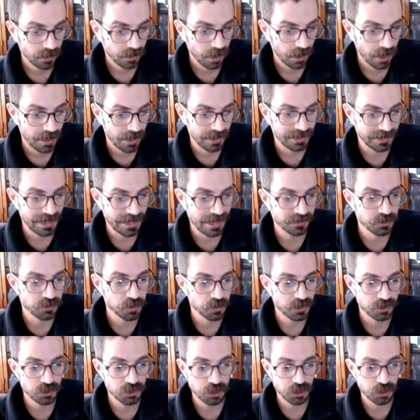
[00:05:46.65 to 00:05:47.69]
And again, you
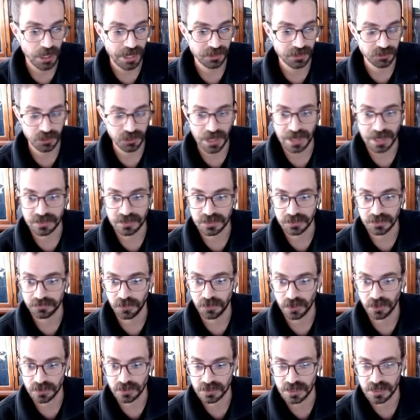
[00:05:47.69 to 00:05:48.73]
can change that
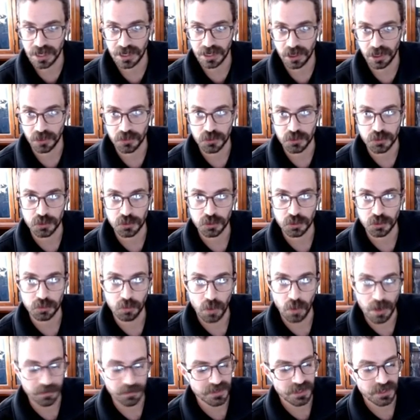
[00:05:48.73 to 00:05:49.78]
default setting on the Zoom
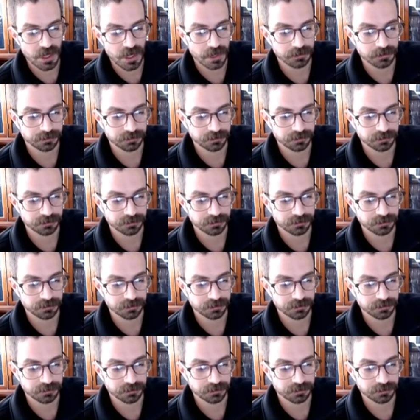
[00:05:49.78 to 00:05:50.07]
website.